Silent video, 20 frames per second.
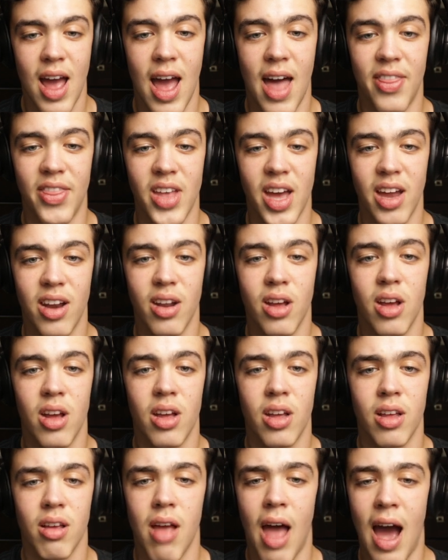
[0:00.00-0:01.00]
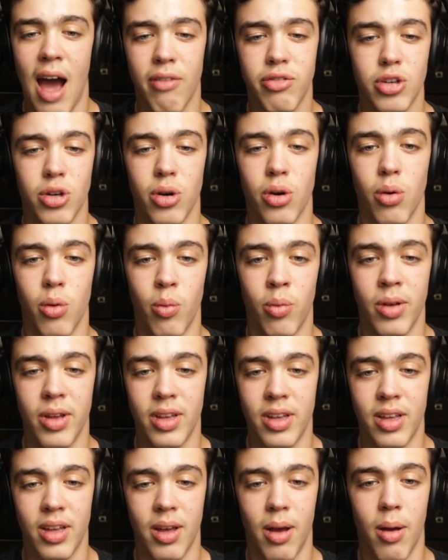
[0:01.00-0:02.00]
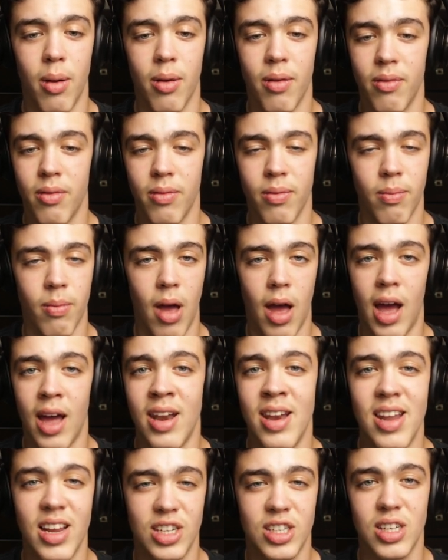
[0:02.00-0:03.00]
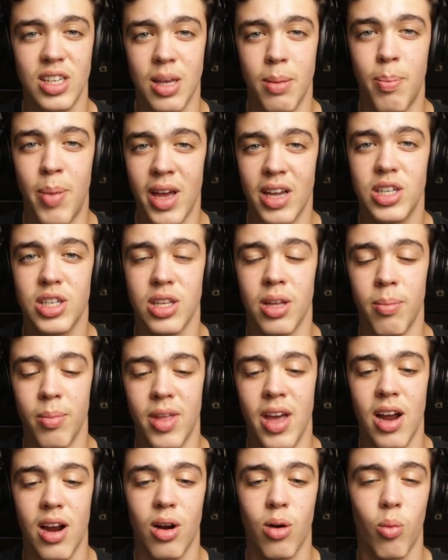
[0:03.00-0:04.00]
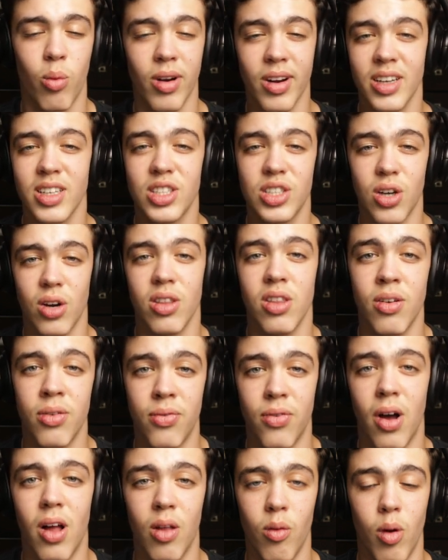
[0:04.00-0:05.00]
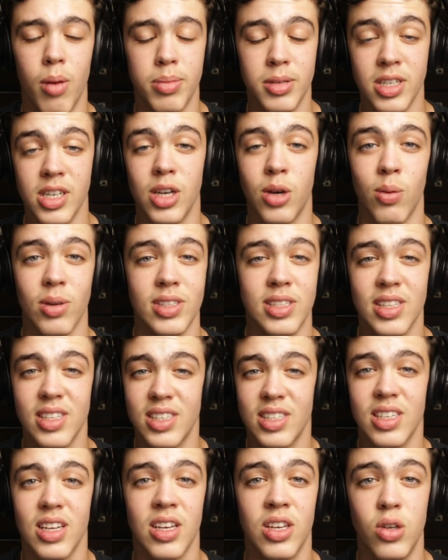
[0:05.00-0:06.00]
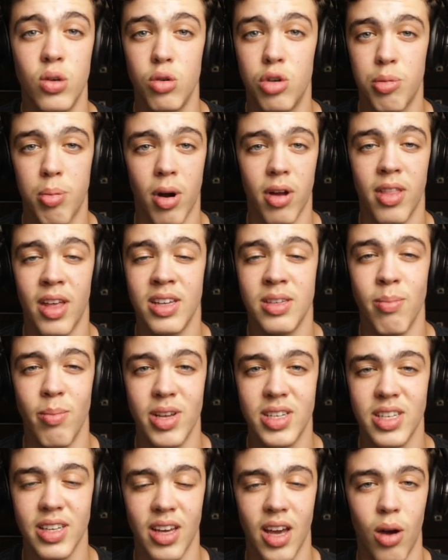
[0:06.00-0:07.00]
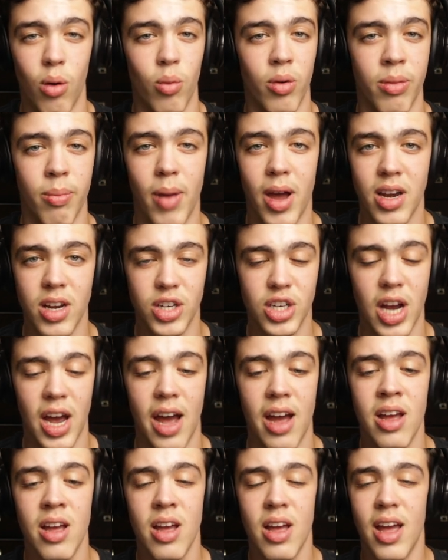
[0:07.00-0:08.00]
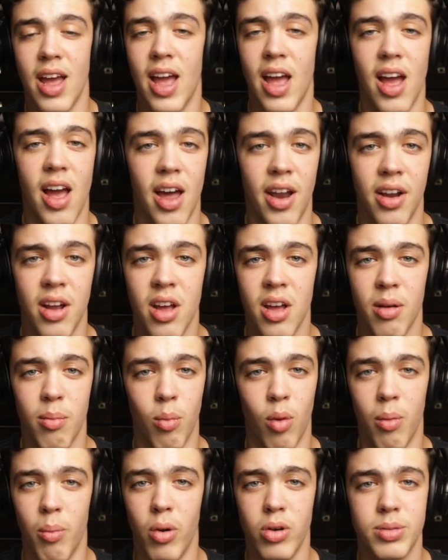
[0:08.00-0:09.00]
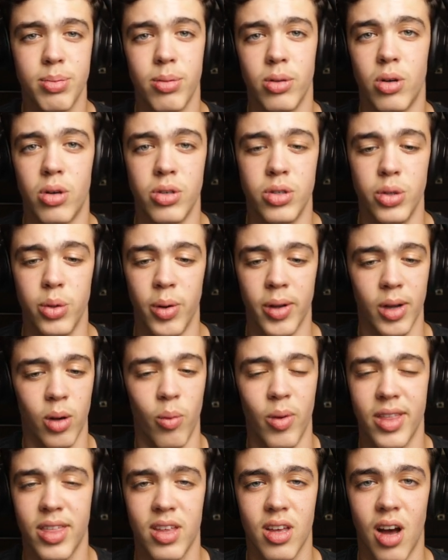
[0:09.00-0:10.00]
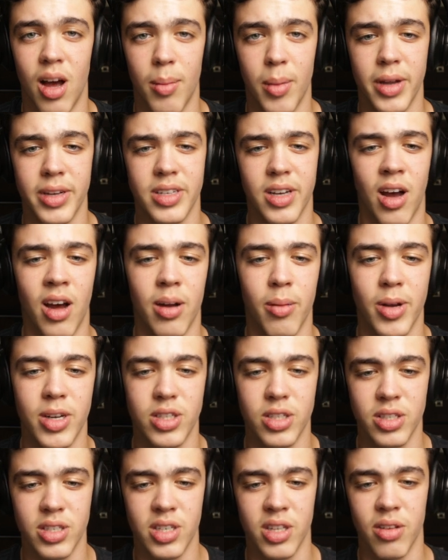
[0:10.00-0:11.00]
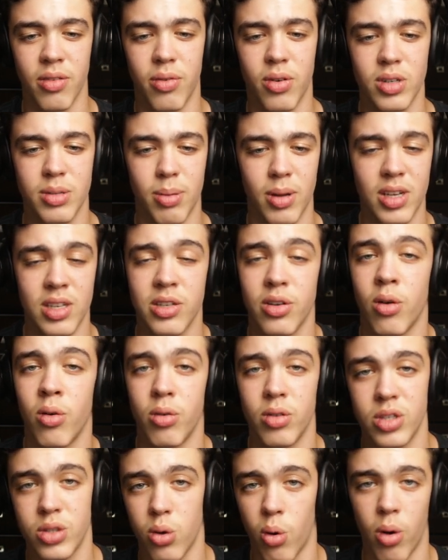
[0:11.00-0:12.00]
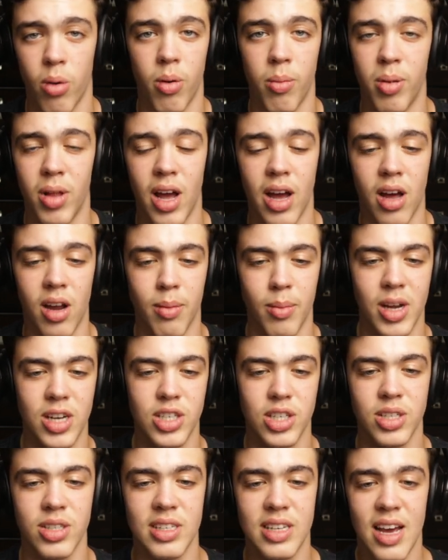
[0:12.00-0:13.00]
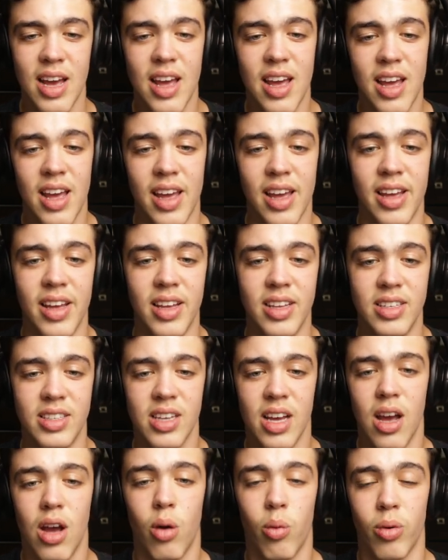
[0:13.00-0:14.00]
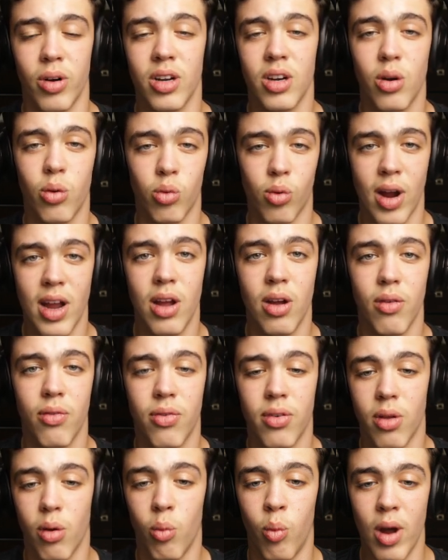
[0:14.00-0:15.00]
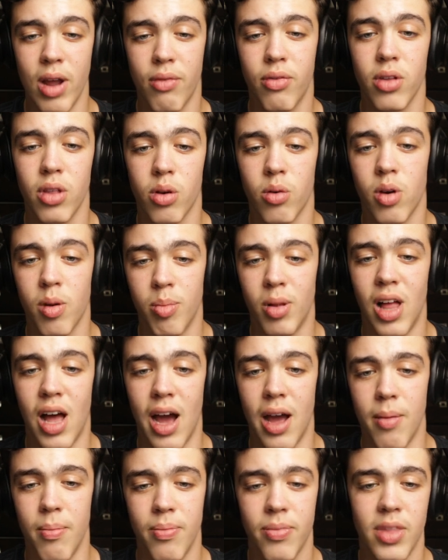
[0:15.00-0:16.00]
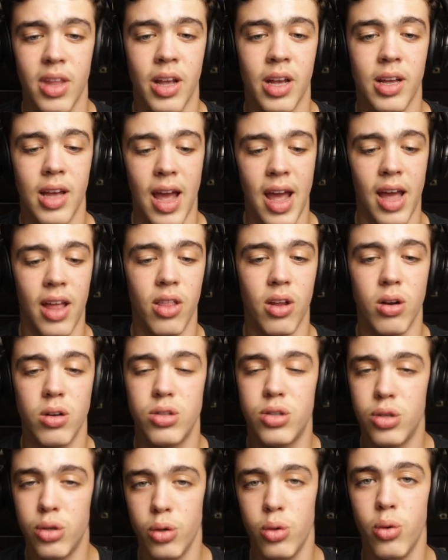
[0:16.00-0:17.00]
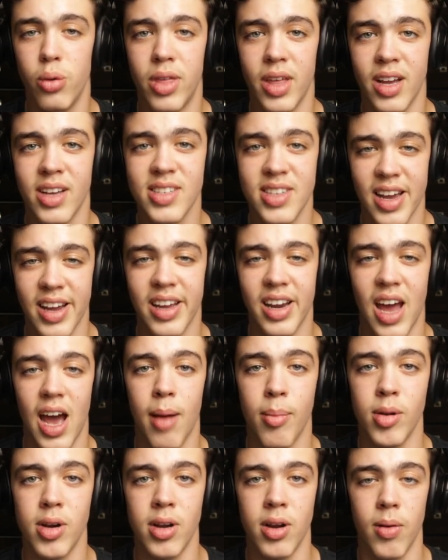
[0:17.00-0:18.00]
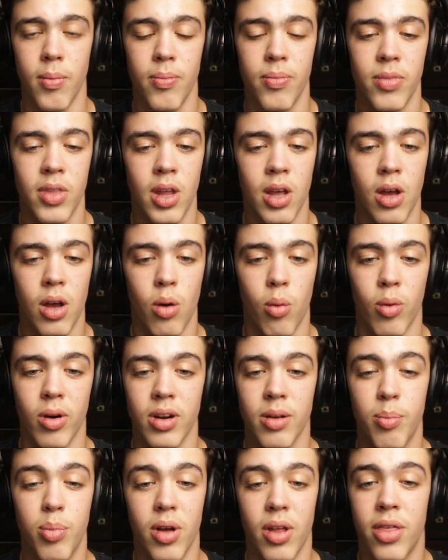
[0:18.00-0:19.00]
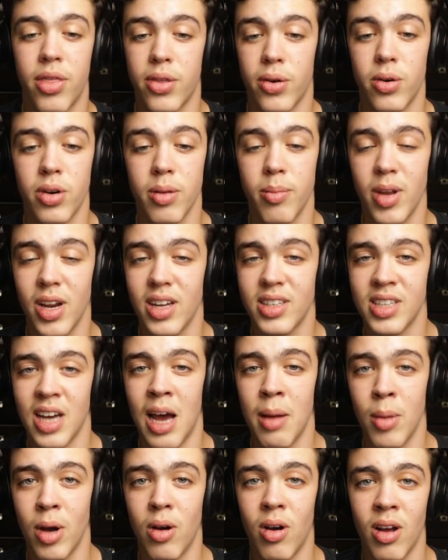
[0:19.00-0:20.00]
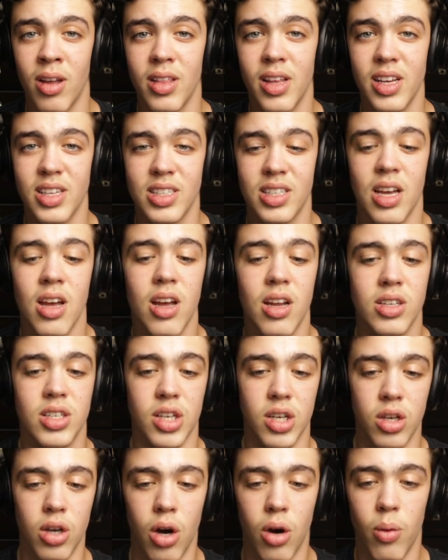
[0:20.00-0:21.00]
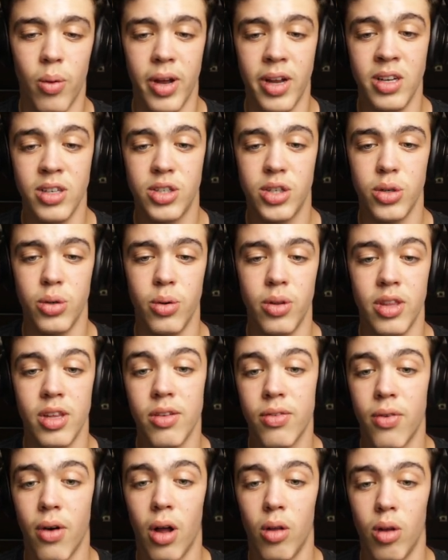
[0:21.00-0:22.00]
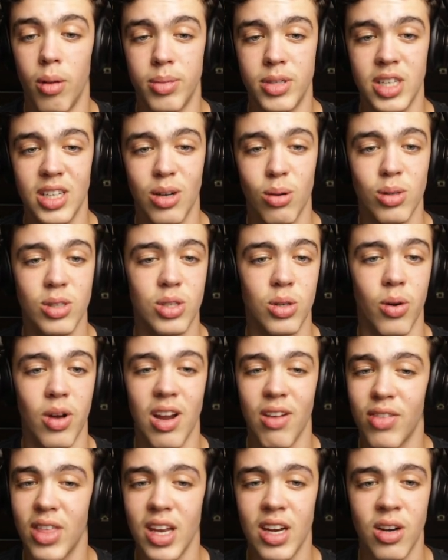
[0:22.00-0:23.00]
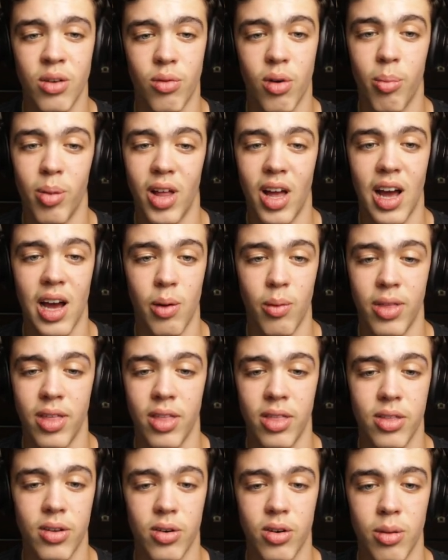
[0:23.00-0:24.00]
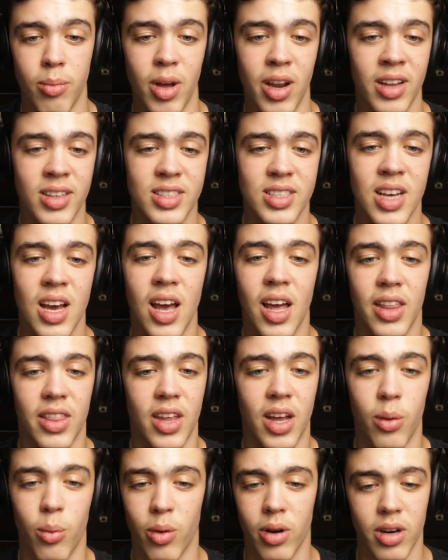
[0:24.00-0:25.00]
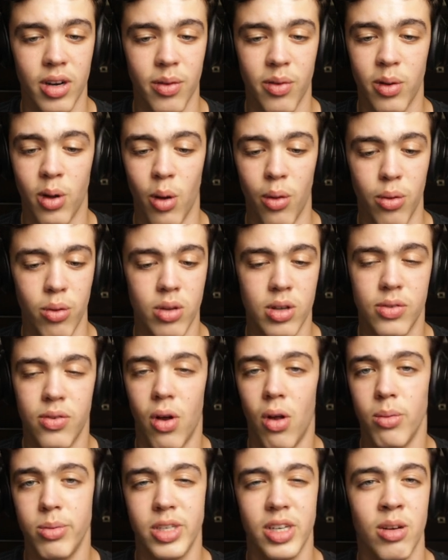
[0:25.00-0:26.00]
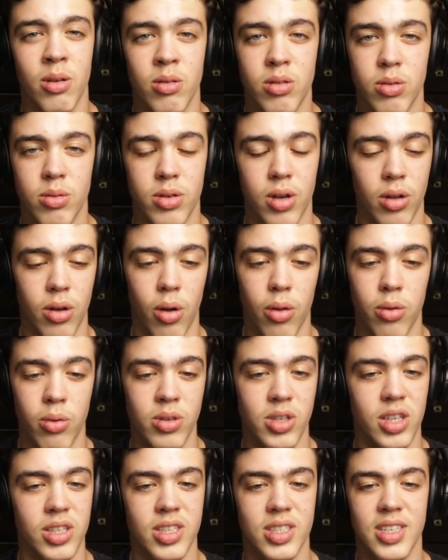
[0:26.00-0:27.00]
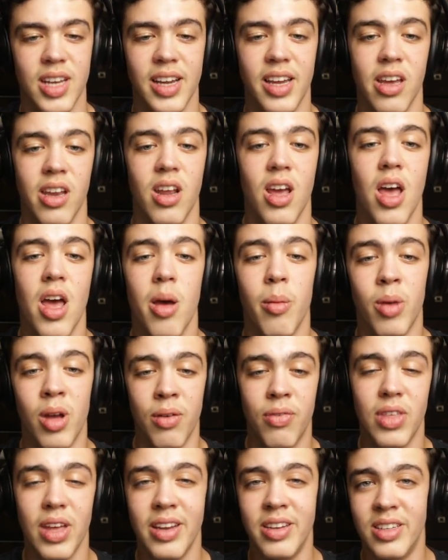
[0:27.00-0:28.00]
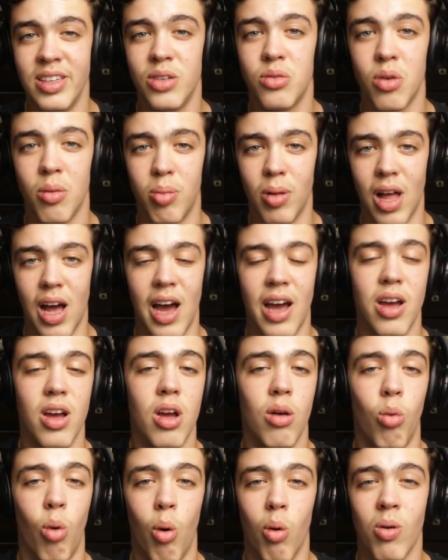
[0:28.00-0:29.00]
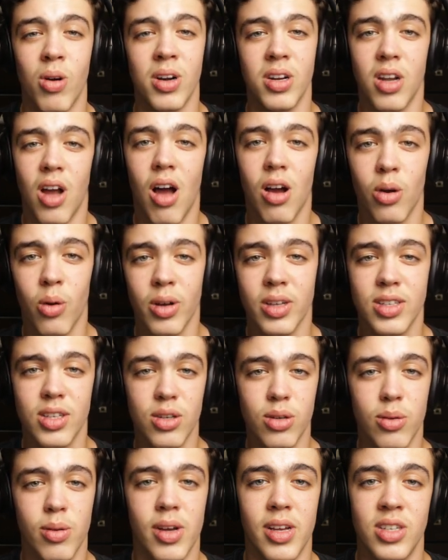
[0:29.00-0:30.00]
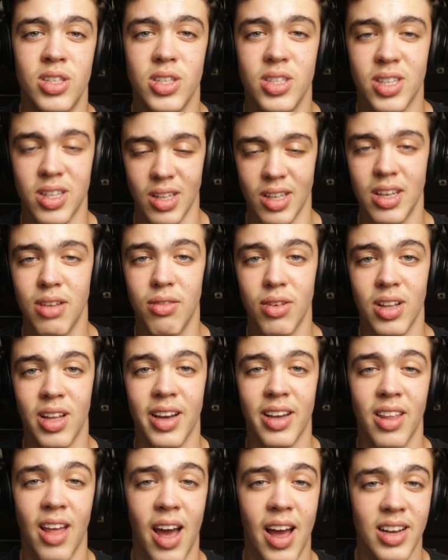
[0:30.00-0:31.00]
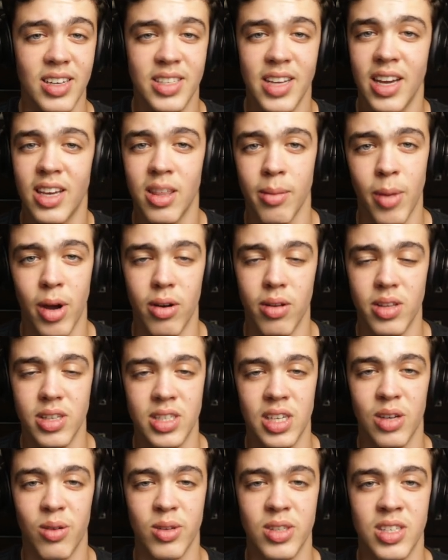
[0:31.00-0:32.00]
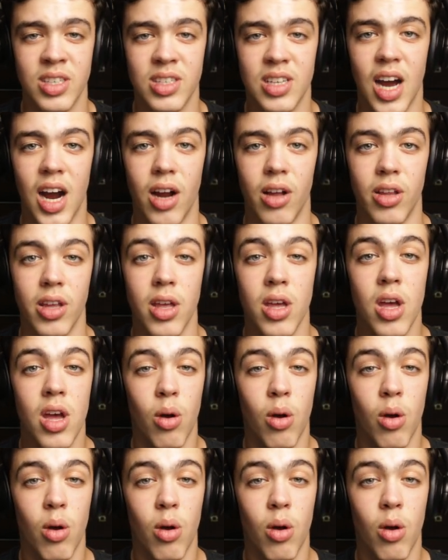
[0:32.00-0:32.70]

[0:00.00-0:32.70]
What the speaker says: And then after we initially pitch them there, we're going to start the follow-up sequence. This is a huge part that is missing out with Manychat and what most people are doing with comment automations in the first place, or story reply automations, is we're going to wait for the reply. And there are two things that could happen here. We're going to put a 30-minute timeout on this to go into the follow-up sequence. So if they didn't reply within 30 minutes, then we're going to go through this follow-up sequence, which I'll go through in just a second. But if they did reply, what we're not going to do is just leave it like that and take them out of the sequence entirely.